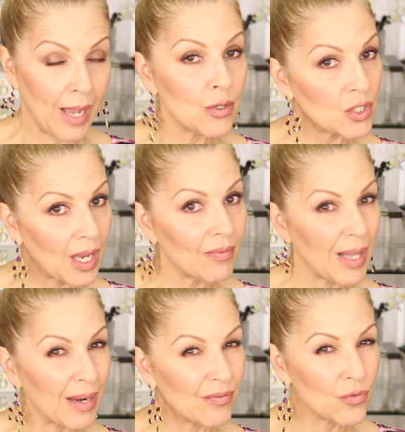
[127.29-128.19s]
I used to have a
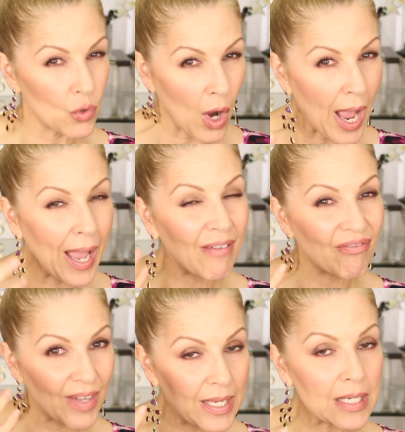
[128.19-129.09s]
lot of dry,
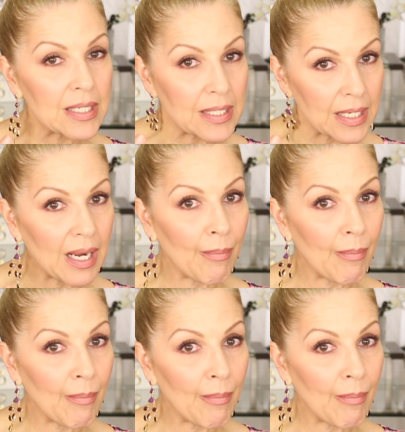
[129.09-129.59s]
flaky skin